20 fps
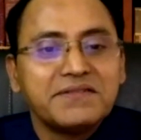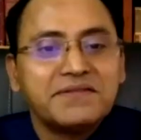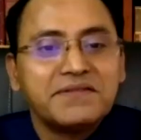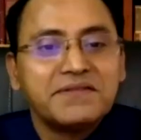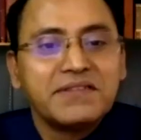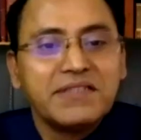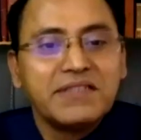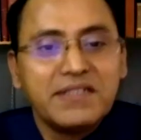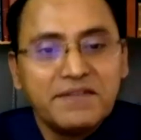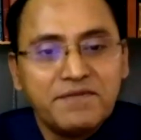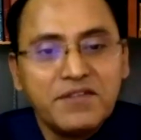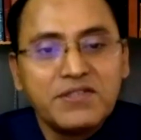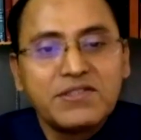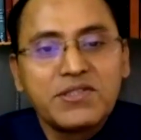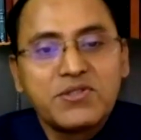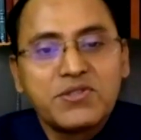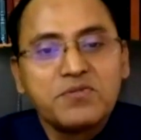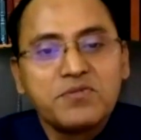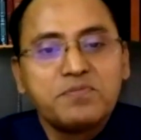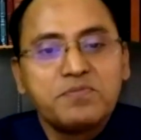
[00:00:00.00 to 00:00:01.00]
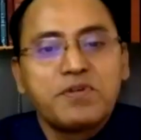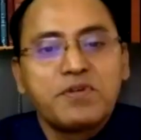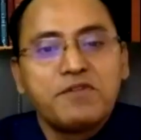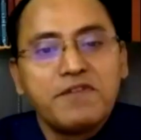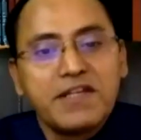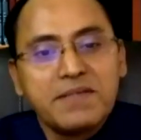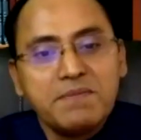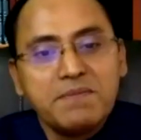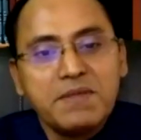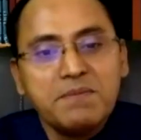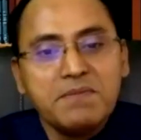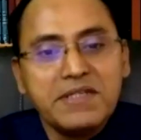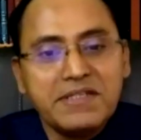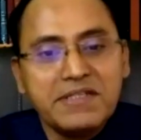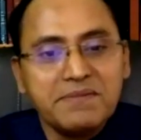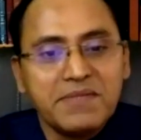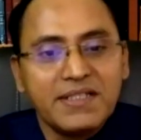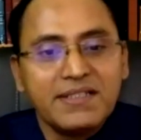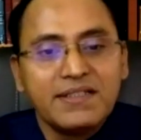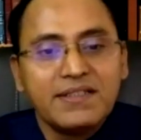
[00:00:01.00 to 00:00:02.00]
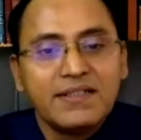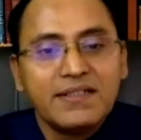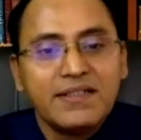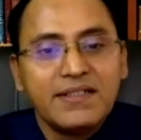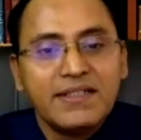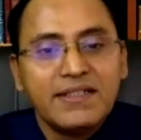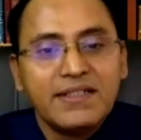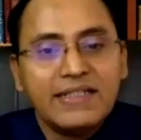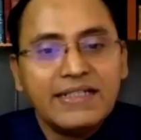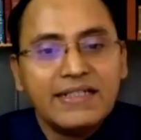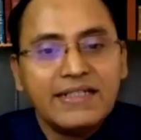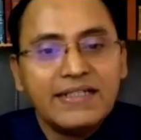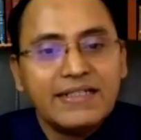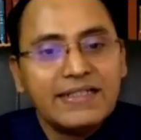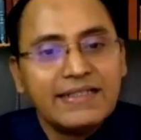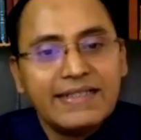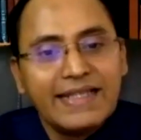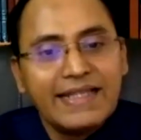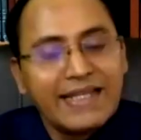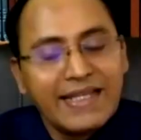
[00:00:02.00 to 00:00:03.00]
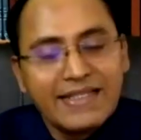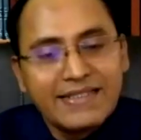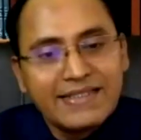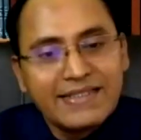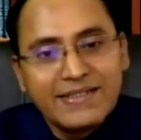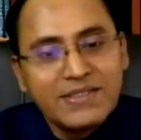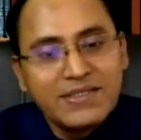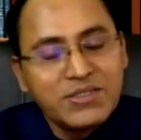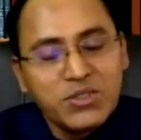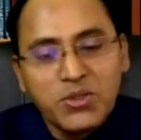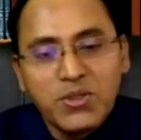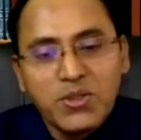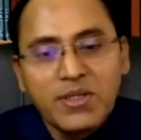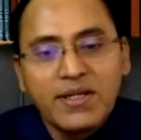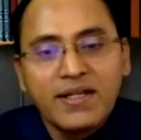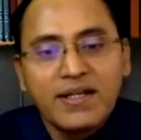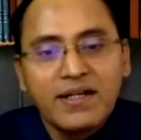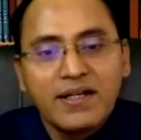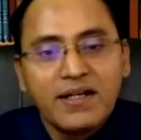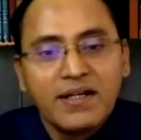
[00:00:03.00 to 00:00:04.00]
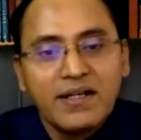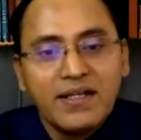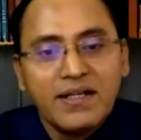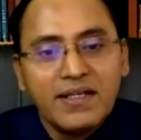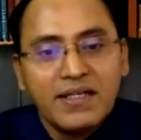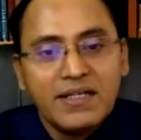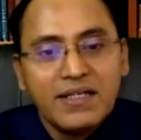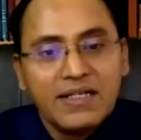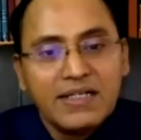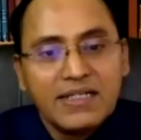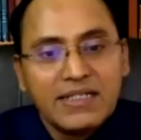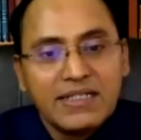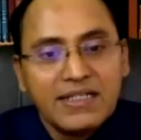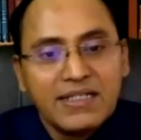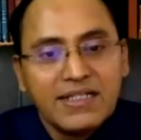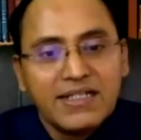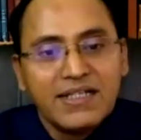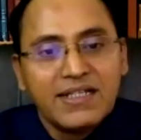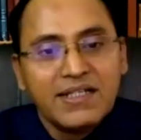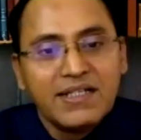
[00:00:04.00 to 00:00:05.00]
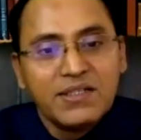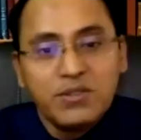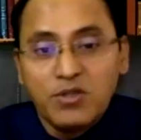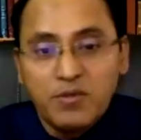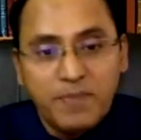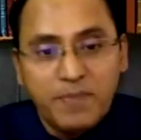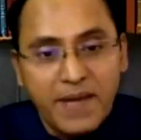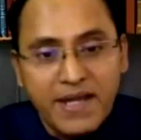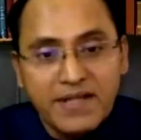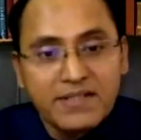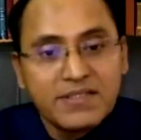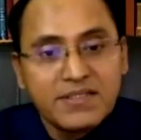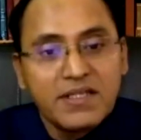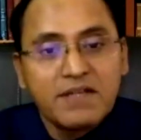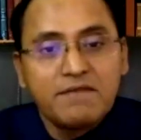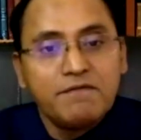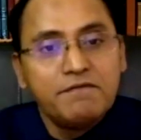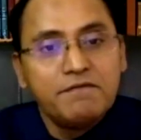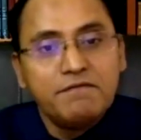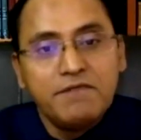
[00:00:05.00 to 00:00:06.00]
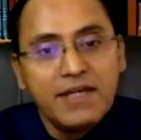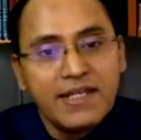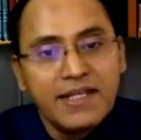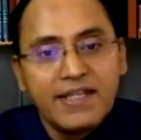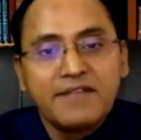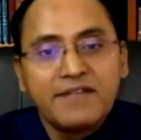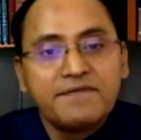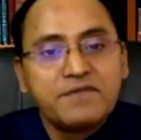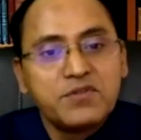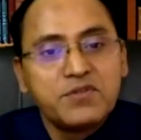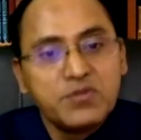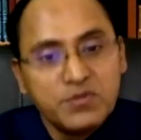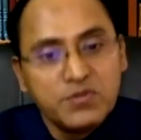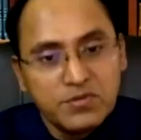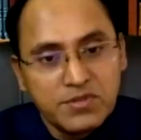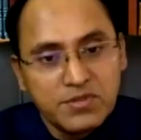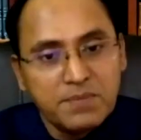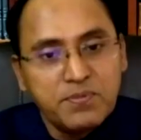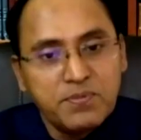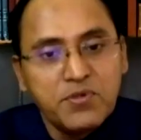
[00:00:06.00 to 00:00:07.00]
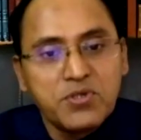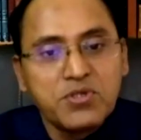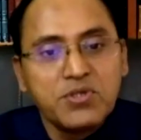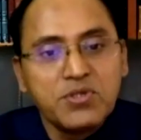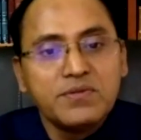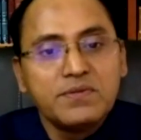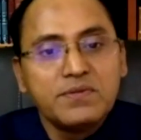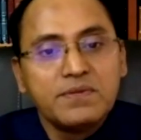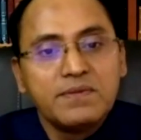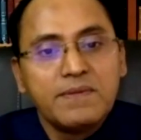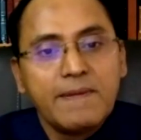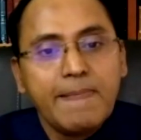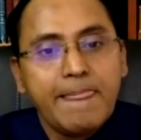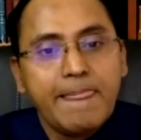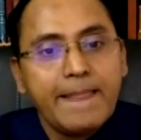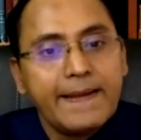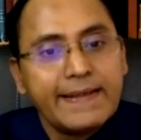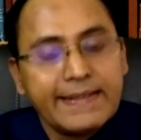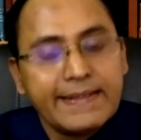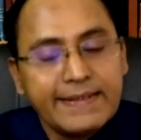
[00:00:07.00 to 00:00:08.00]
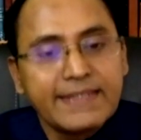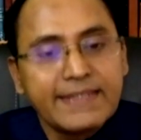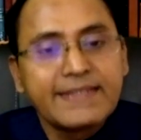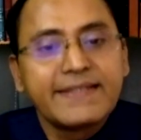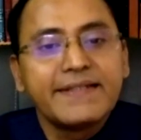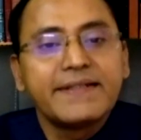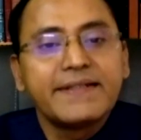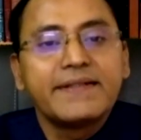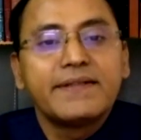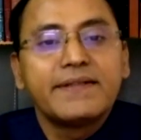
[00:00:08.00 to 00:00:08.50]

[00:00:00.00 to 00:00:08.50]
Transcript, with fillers: he refuses to provide me minimum then i told her your parents are well enough to support you yes sir